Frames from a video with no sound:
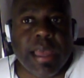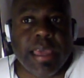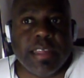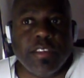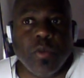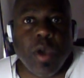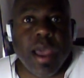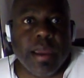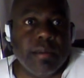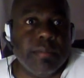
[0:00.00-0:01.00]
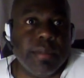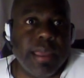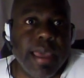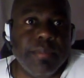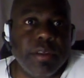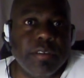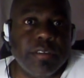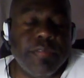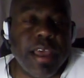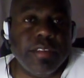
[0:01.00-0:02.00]
Hi, it's Dwyer,
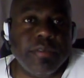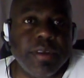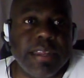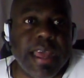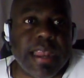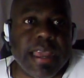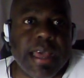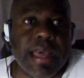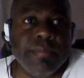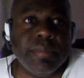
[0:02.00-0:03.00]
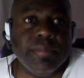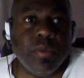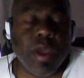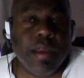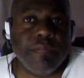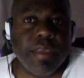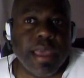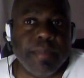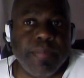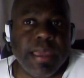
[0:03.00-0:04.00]
gamblersadvisory.com,
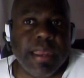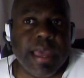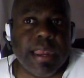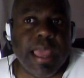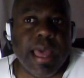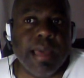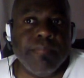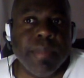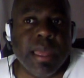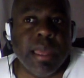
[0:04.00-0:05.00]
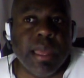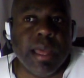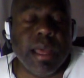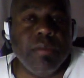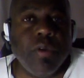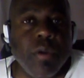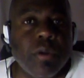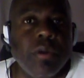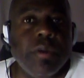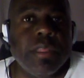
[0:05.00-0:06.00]
dwyervip.com, on
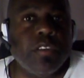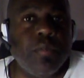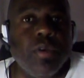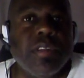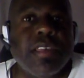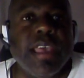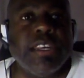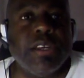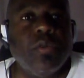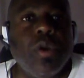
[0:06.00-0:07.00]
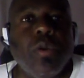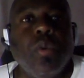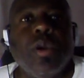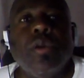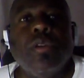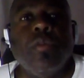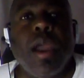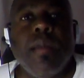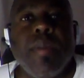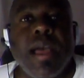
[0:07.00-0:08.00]
Roku in the sports section, one word,
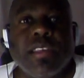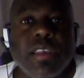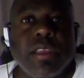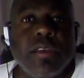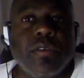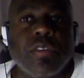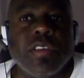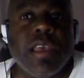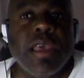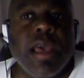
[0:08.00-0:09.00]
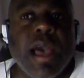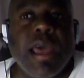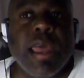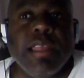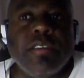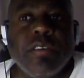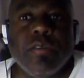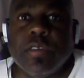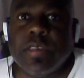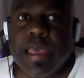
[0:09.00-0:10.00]
Dwyer Boxing News, on
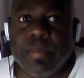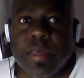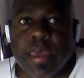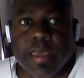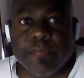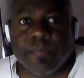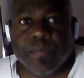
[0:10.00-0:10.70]
iTunes, same thing.